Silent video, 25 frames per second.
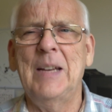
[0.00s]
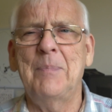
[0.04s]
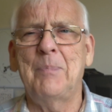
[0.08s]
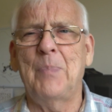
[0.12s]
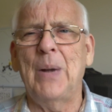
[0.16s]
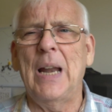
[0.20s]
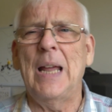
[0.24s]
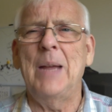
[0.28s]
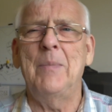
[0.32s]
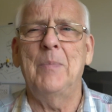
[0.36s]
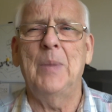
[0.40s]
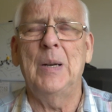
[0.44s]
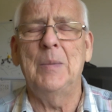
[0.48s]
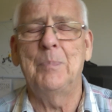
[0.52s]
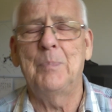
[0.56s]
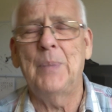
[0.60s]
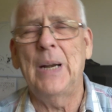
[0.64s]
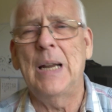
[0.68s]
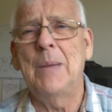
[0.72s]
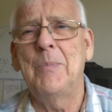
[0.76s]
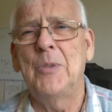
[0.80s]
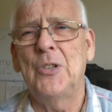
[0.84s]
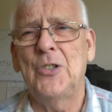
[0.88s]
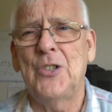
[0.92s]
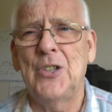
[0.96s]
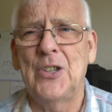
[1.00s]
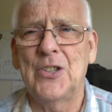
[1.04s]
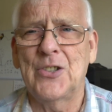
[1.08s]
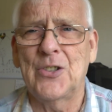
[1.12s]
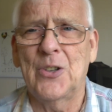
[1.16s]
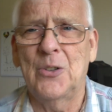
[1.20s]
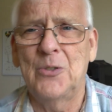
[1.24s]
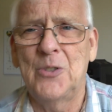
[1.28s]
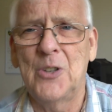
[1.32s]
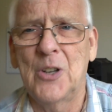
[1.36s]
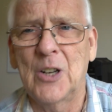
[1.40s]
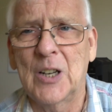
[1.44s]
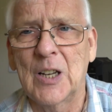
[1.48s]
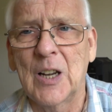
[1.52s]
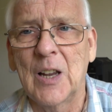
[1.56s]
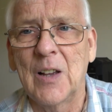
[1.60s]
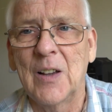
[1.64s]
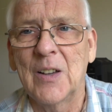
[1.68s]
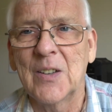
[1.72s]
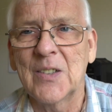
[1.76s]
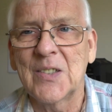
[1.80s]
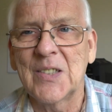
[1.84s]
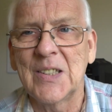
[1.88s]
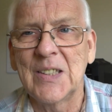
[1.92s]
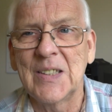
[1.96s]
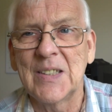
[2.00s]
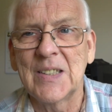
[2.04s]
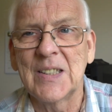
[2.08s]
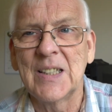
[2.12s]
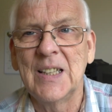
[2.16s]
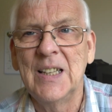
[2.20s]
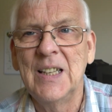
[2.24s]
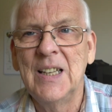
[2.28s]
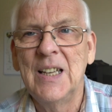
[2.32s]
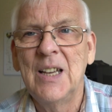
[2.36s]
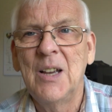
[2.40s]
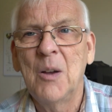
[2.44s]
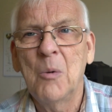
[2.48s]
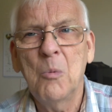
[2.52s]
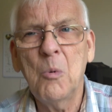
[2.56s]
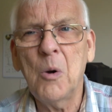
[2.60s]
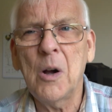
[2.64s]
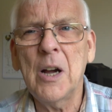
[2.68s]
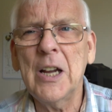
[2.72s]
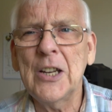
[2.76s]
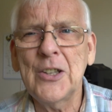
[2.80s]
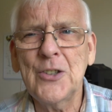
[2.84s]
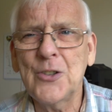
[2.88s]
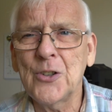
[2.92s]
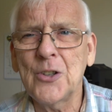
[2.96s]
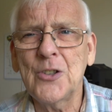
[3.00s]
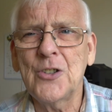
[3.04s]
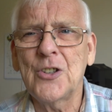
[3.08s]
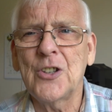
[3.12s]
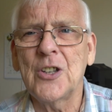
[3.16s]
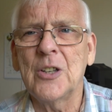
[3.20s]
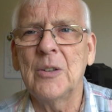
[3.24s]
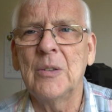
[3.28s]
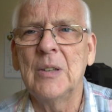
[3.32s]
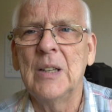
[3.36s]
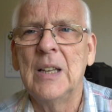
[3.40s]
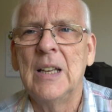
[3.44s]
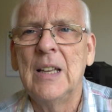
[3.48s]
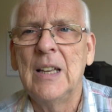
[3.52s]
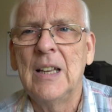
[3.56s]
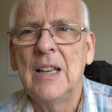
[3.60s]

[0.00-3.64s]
blemishes on your glasses. Why should you?